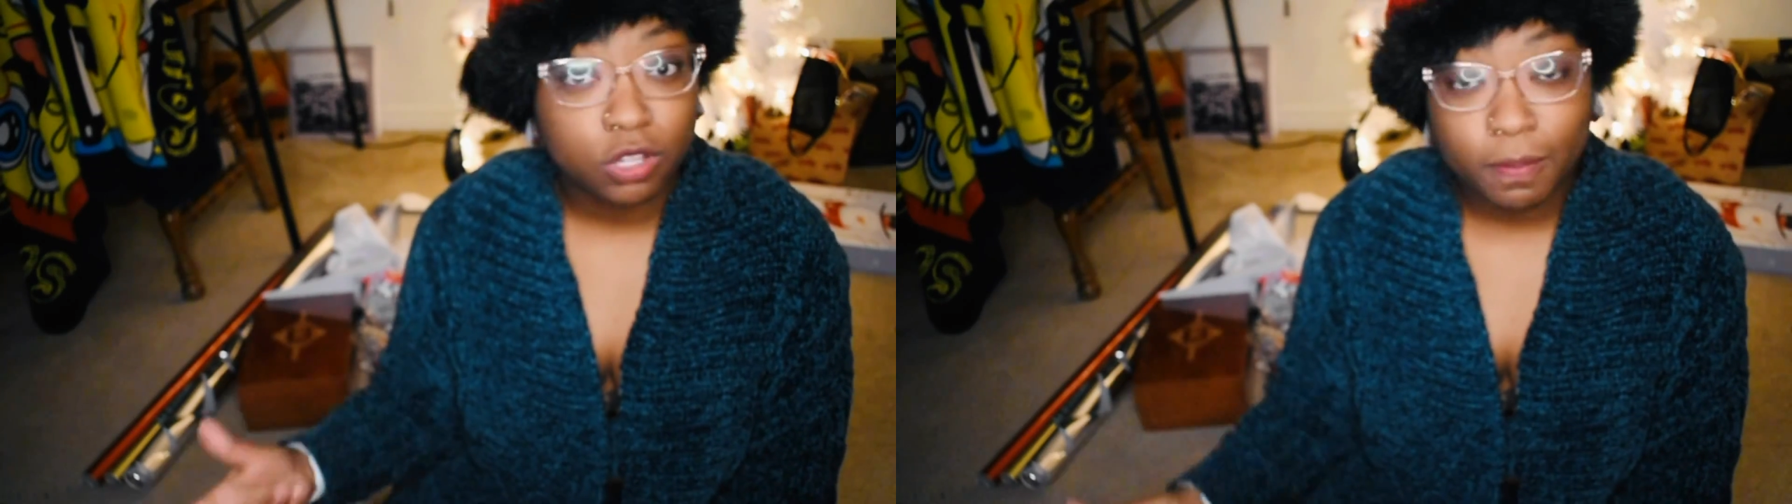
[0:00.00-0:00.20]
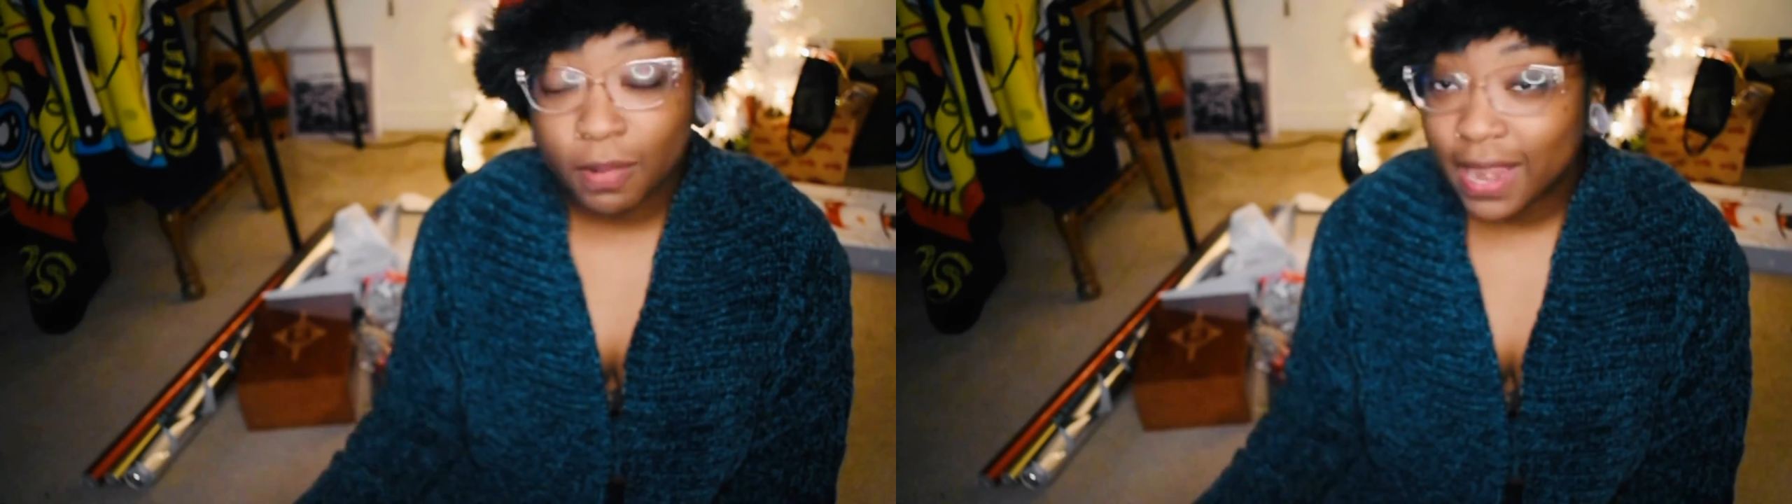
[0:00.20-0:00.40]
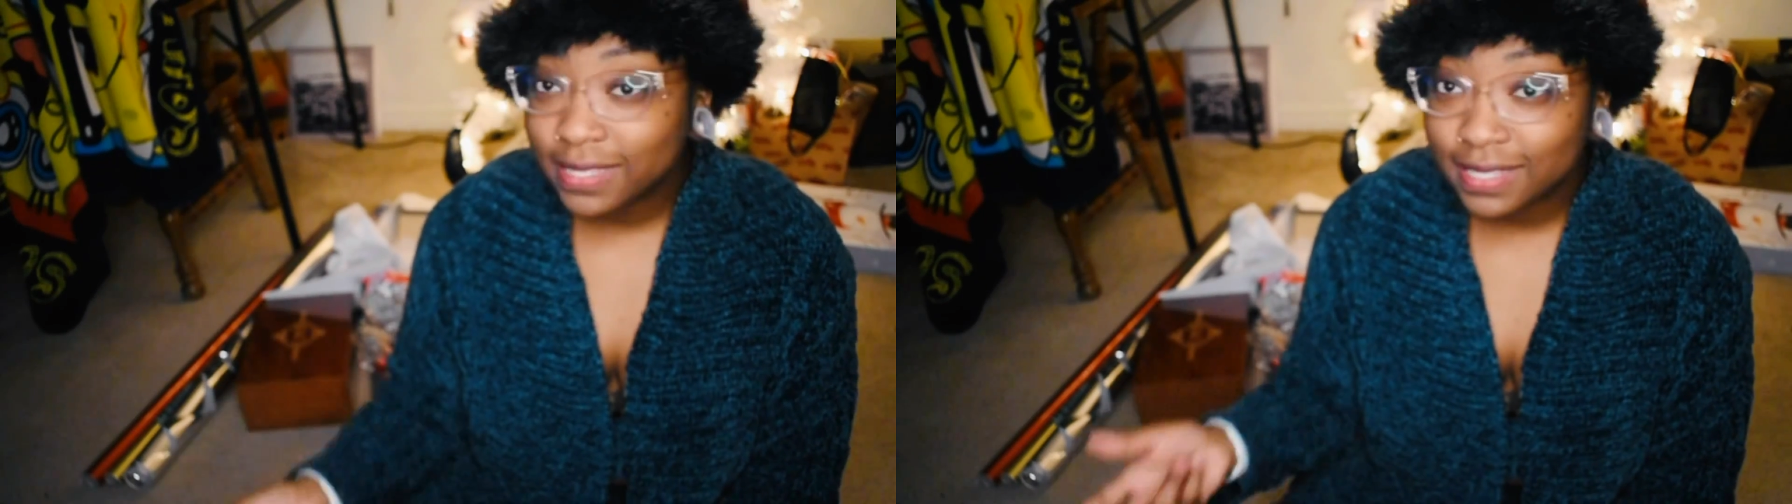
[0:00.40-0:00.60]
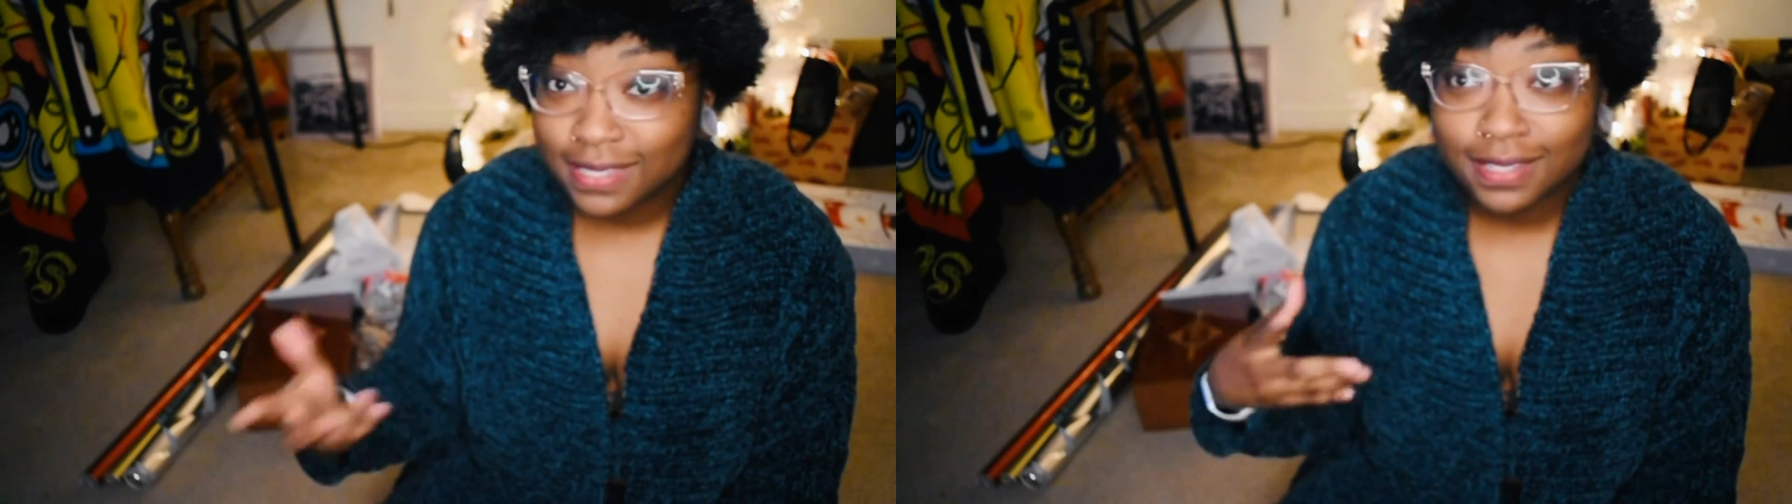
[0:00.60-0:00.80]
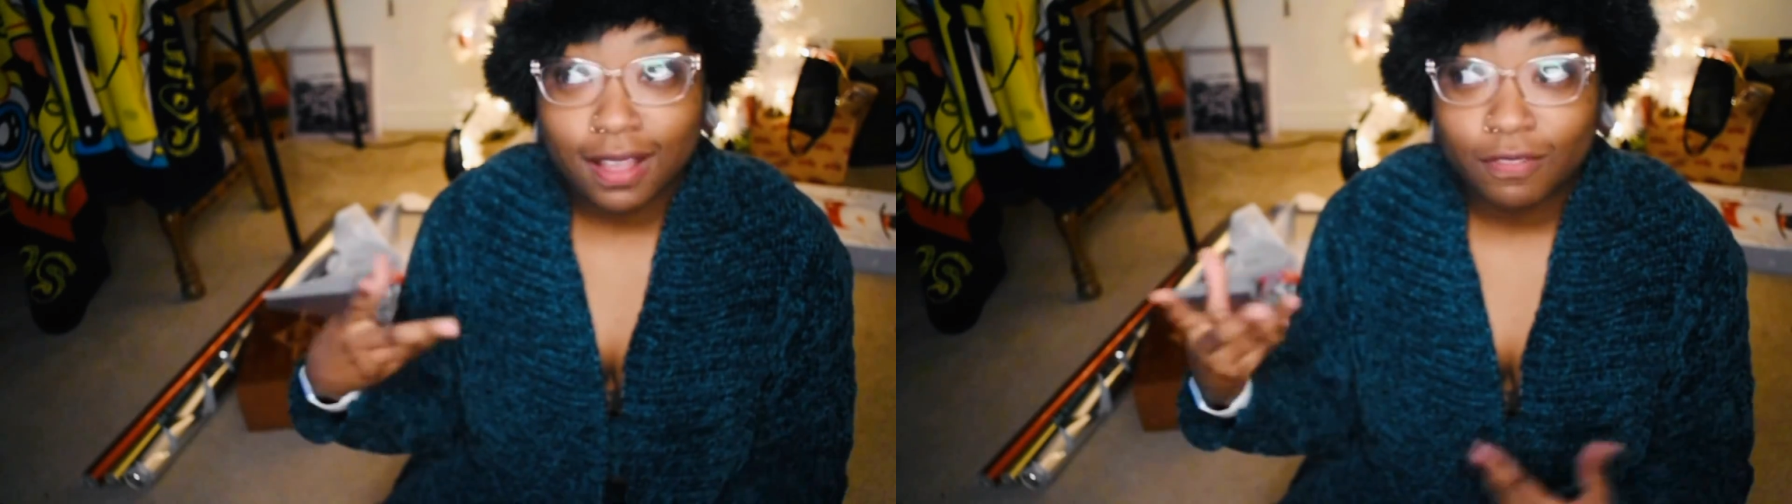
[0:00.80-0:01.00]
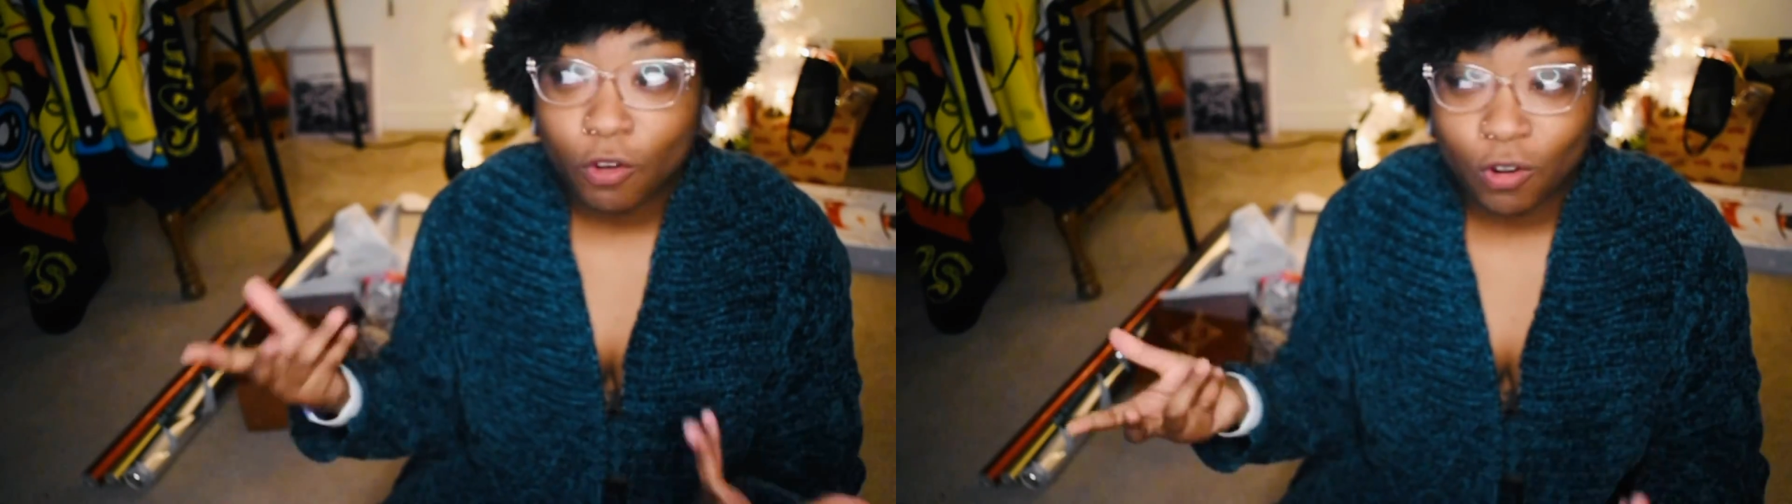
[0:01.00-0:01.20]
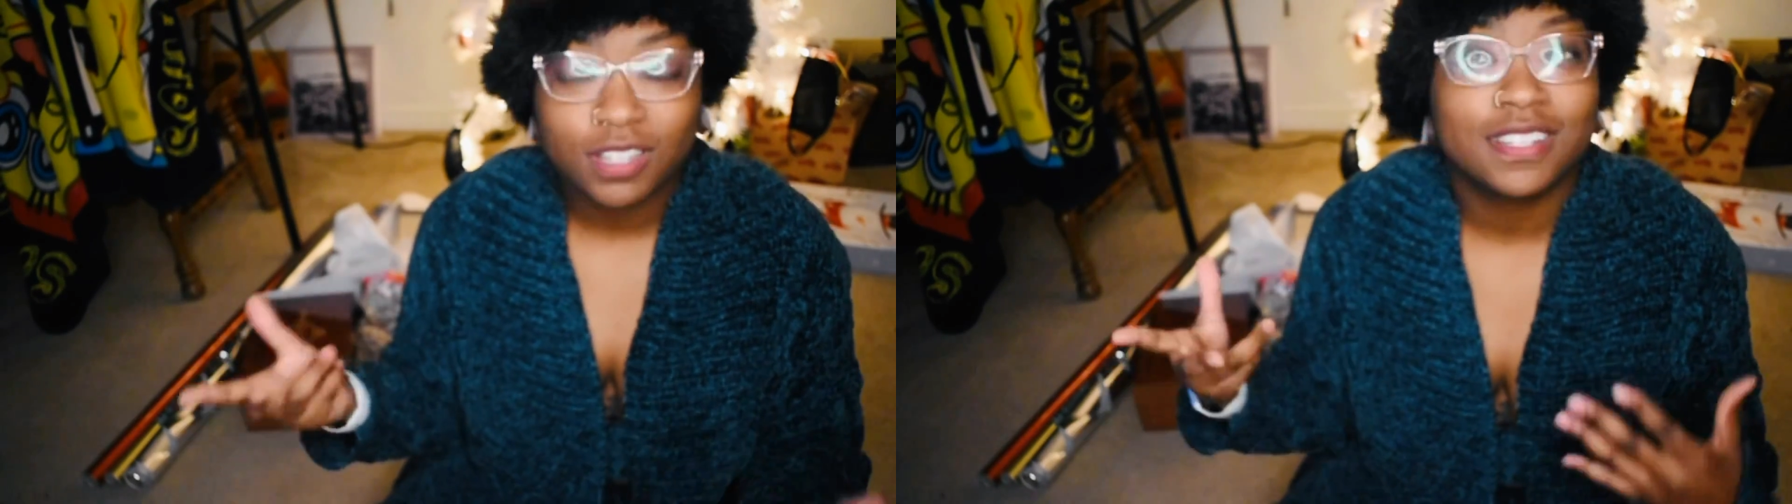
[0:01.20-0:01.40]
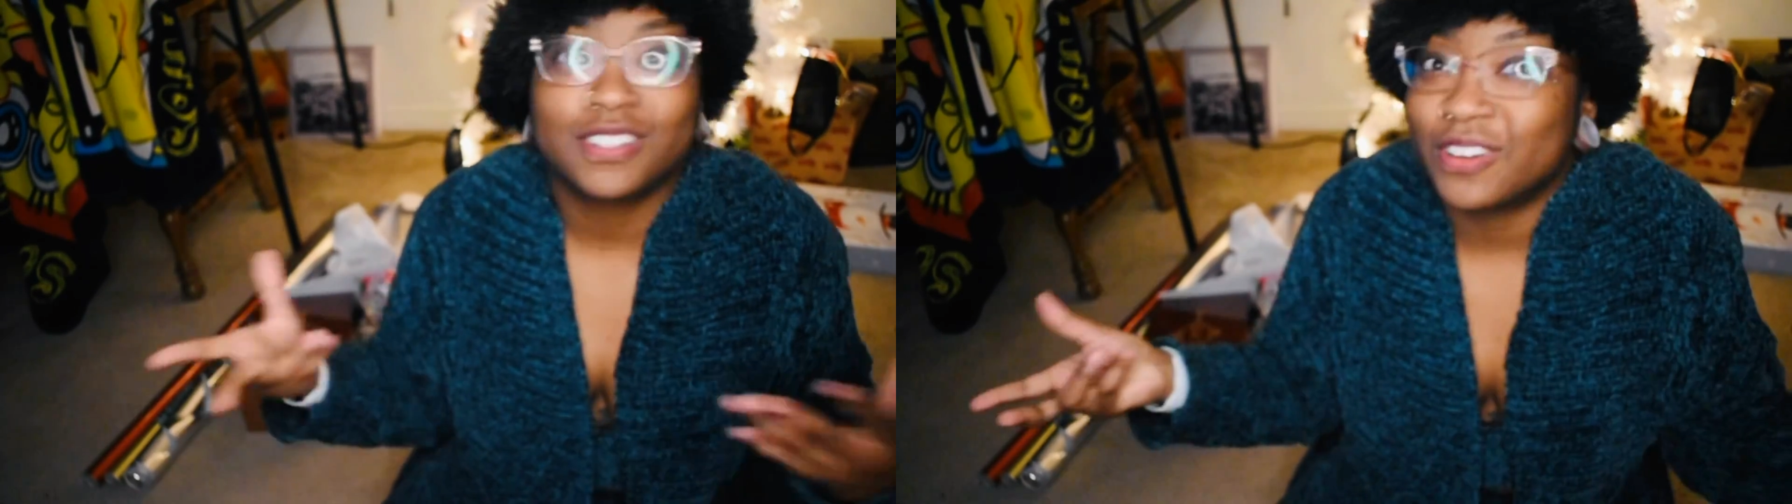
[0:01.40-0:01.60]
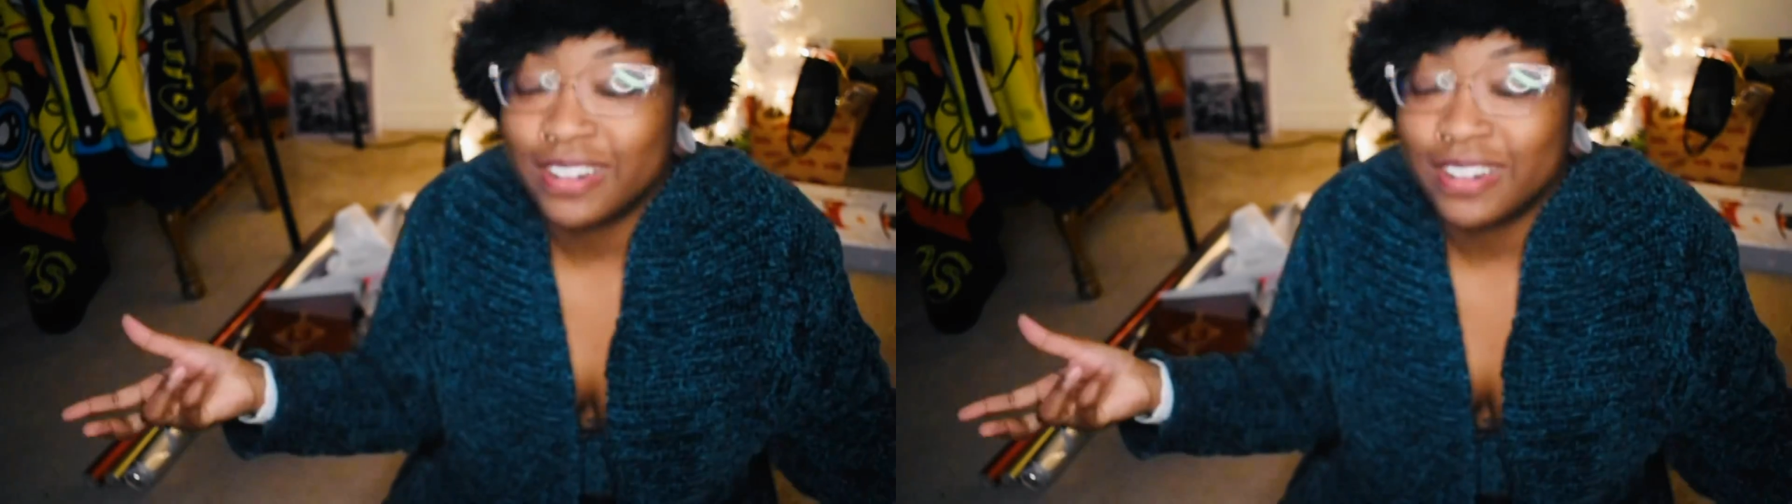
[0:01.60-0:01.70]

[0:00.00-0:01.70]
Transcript: good prices, of course, because they're